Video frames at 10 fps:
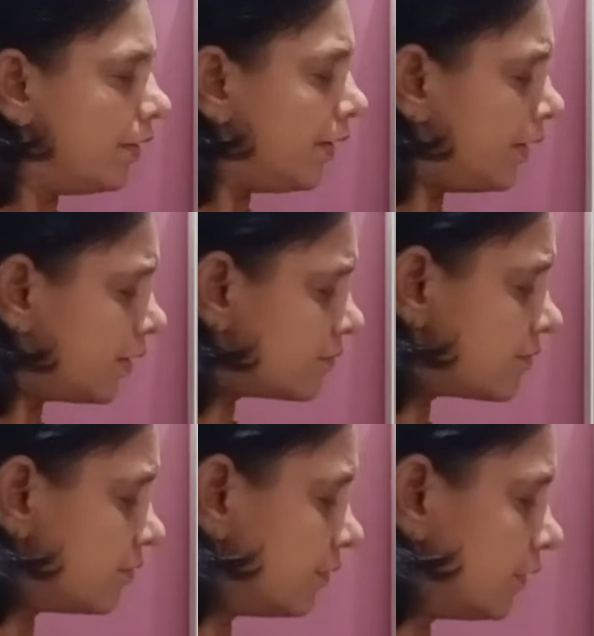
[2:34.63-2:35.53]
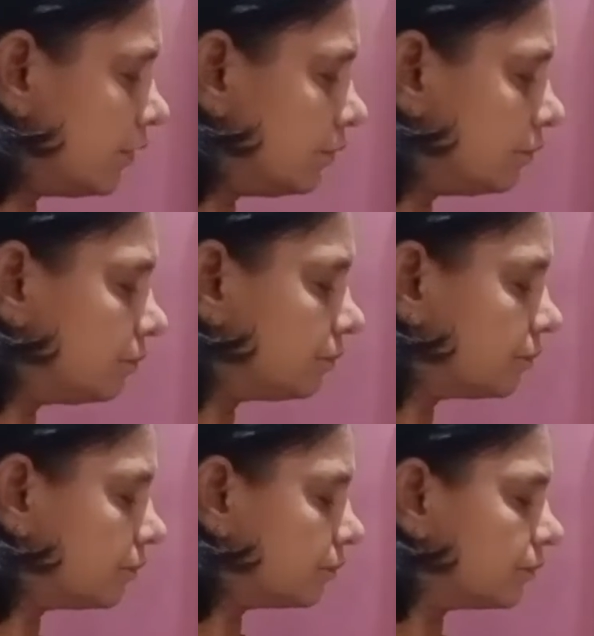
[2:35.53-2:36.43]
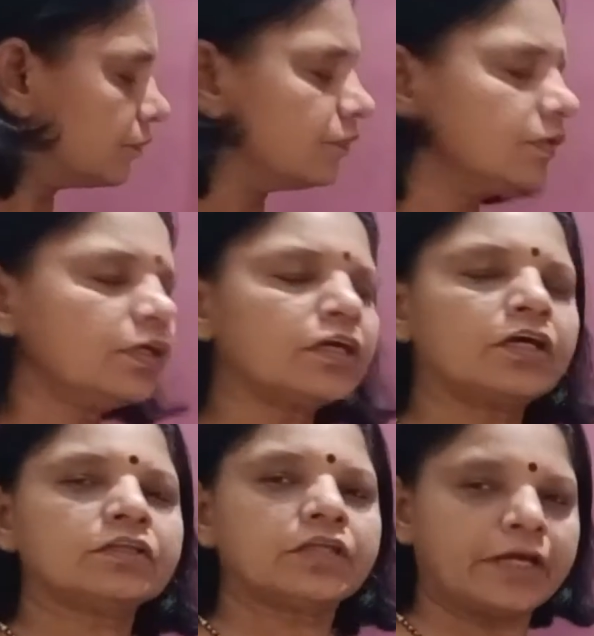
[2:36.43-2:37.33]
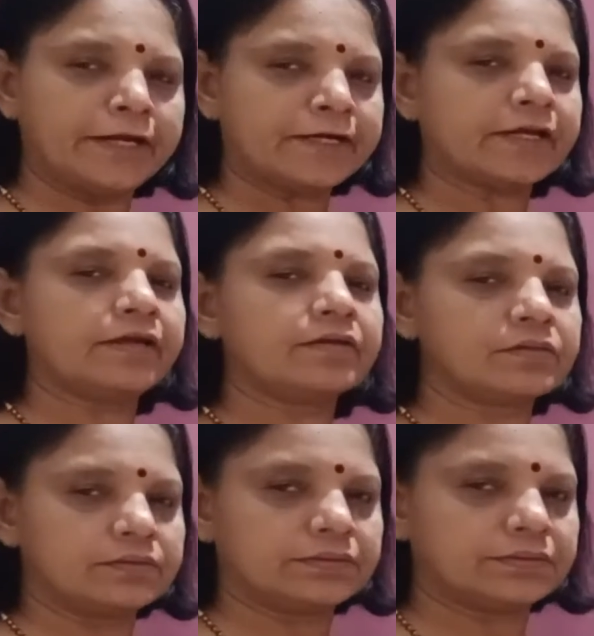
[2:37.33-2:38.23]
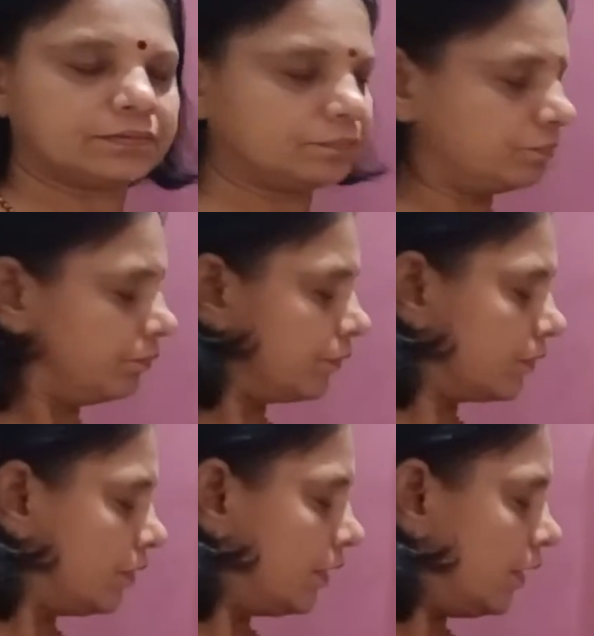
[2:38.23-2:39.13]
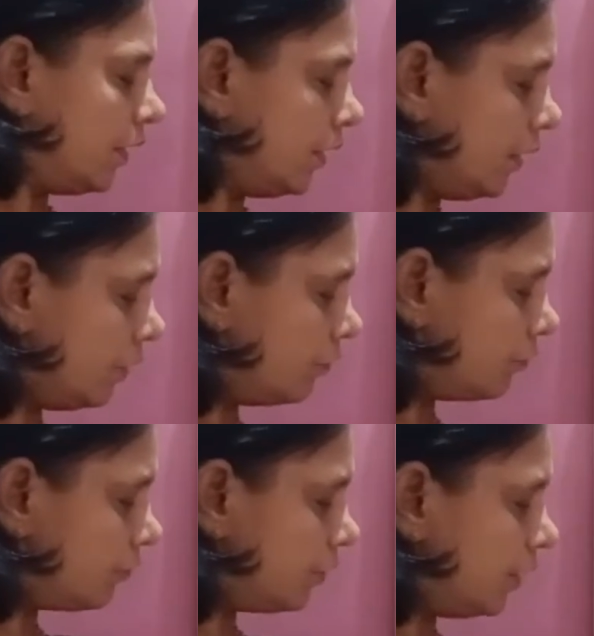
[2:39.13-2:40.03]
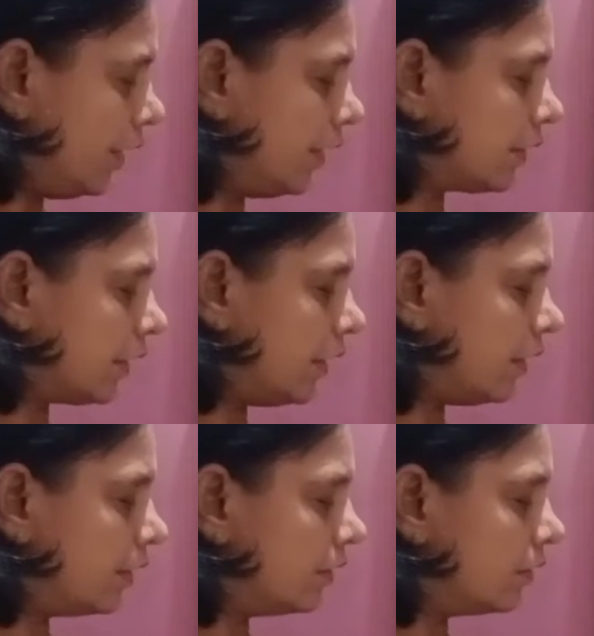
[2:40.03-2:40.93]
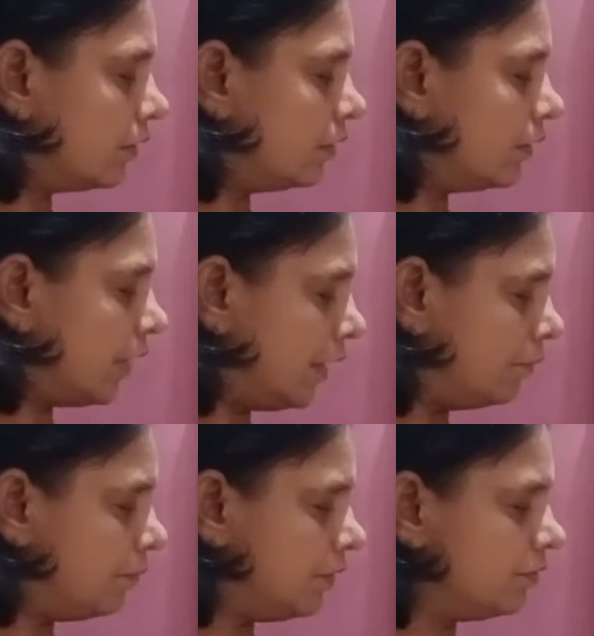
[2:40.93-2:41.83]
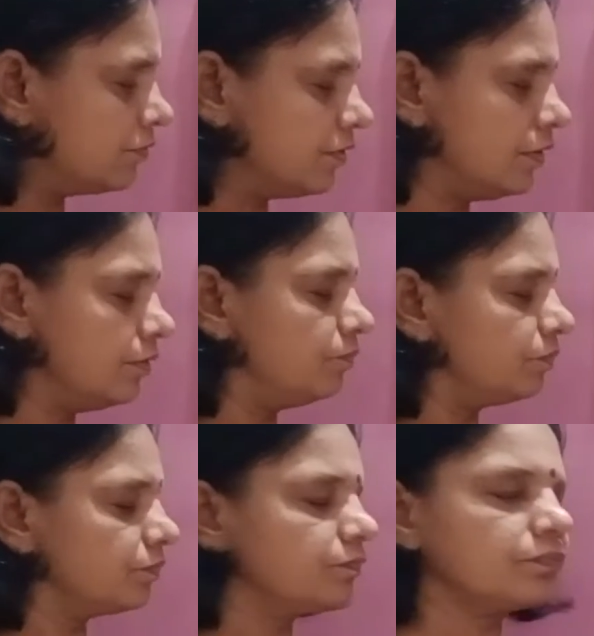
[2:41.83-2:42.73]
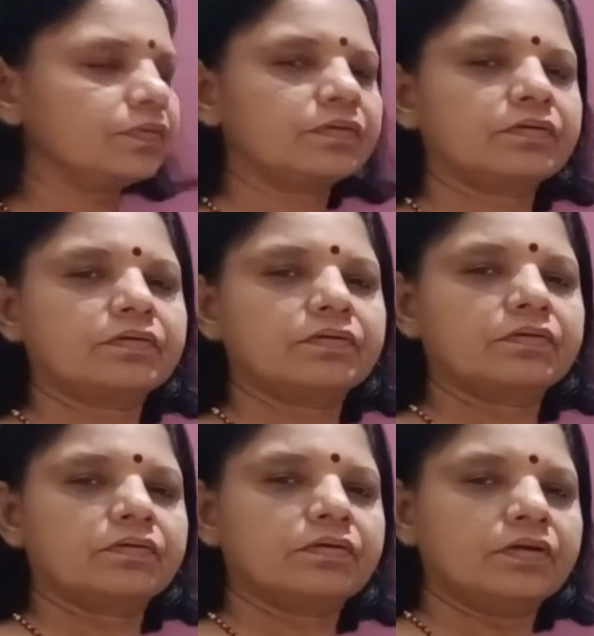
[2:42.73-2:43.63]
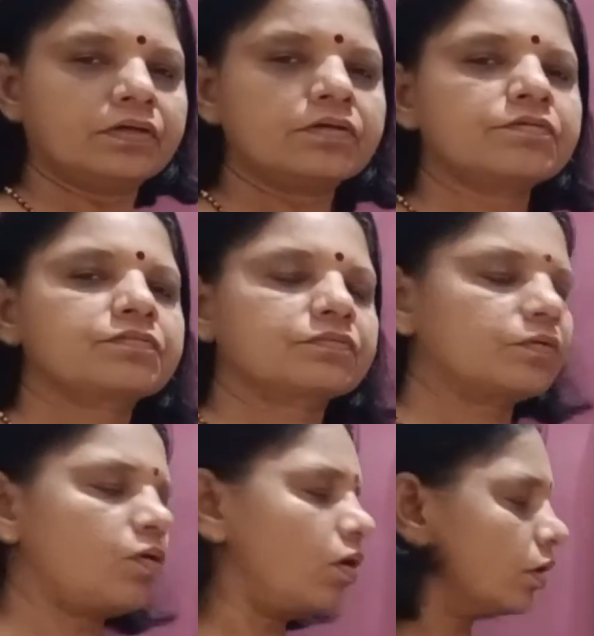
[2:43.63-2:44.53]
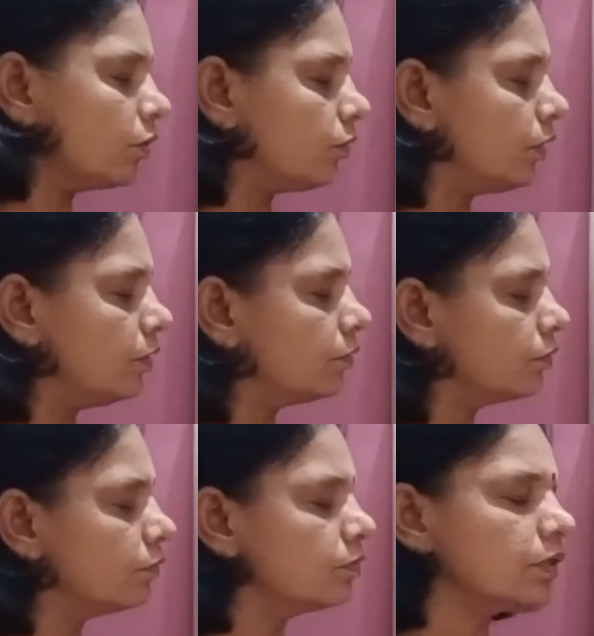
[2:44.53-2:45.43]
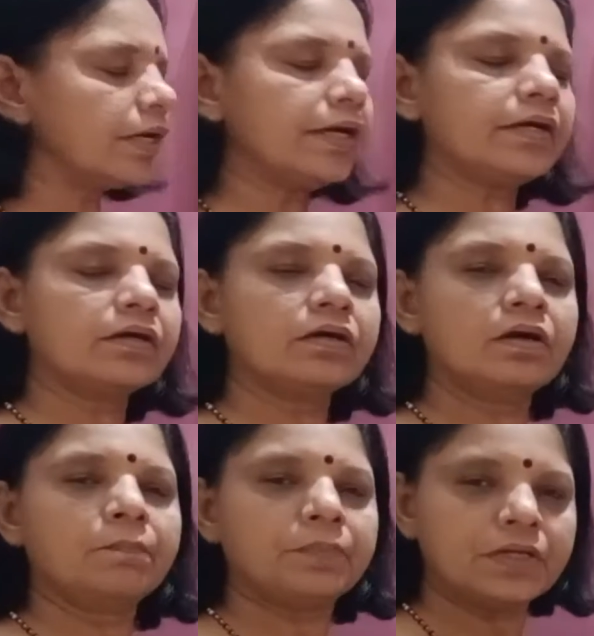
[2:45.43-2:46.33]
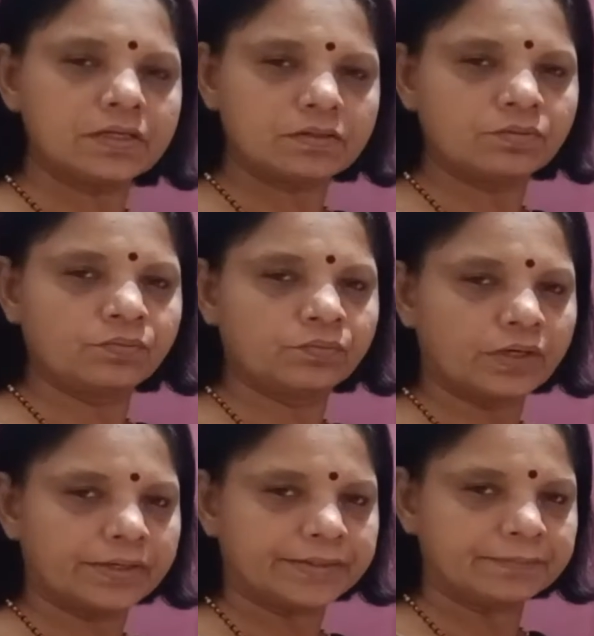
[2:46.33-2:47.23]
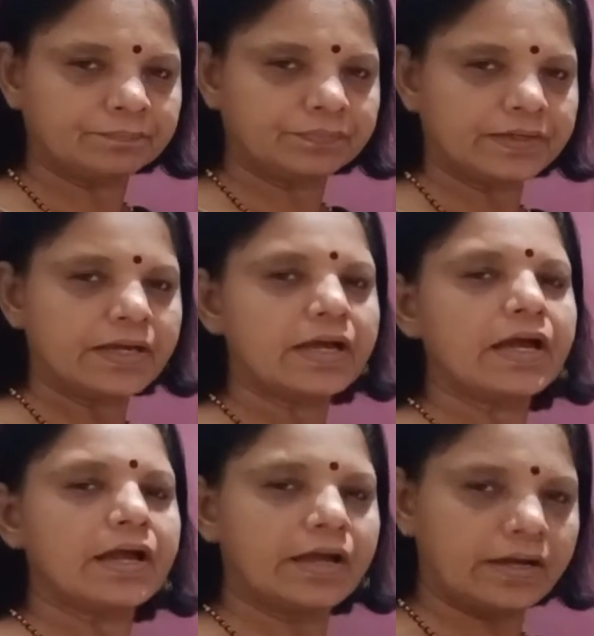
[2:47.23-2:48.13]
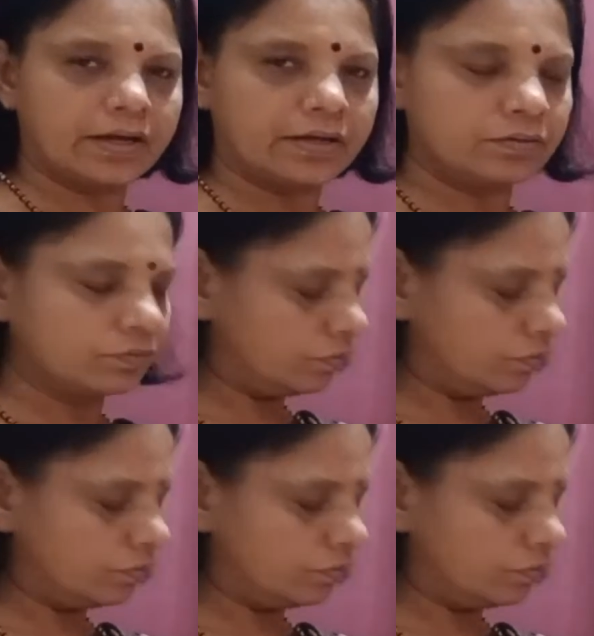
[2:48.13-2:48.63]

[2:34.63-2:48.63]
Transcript: Next one, there are three triangles. If a triangle ABC, it is congruent to triangle PQR, and